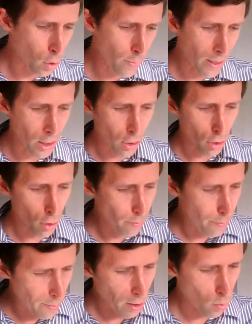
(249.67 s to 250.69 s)
but there's two
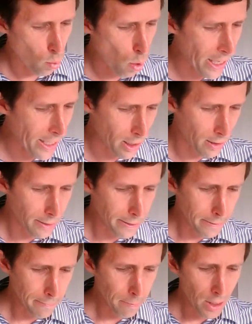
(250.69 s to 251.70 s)
people in white
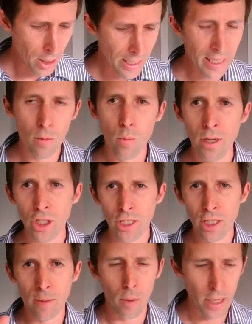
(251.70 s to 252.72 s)
seated where
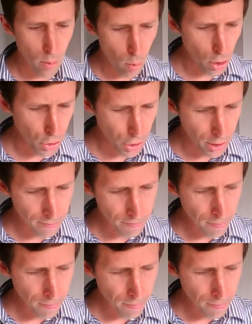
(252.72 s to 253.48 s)
Jesus' body was.